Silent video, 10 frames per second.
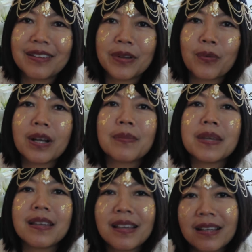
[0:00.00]
We want to
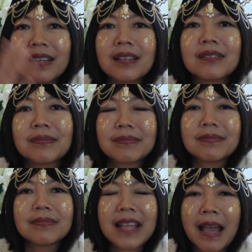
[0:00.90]
be
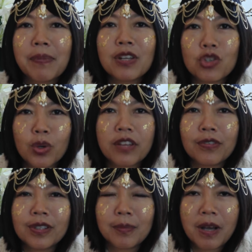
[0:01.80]
happy and
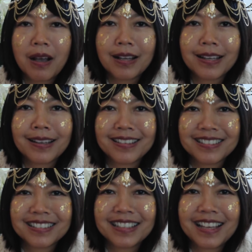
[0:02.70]
joyful in the body,
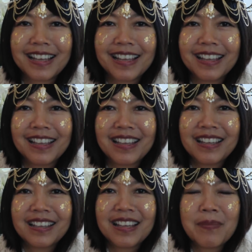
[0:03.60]
okay?
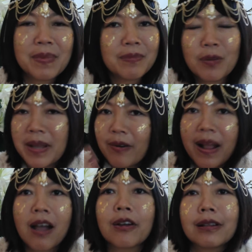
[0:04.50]
And no matter
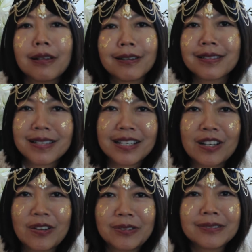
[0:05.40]
how it looks,
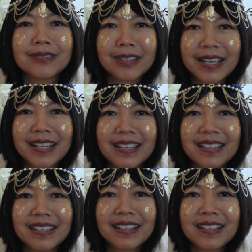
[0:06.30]
right?
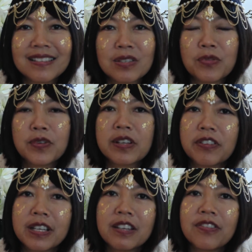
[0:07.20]
So if we
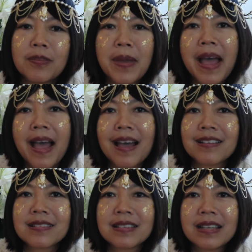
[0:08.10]
forgive the
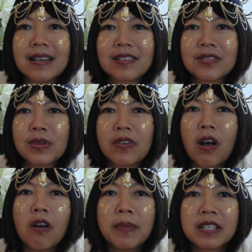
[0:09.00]
past, yes, we've
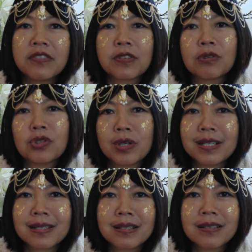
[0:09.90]
all made difficult
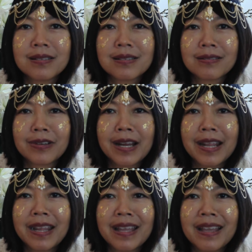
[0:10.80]
choices, right?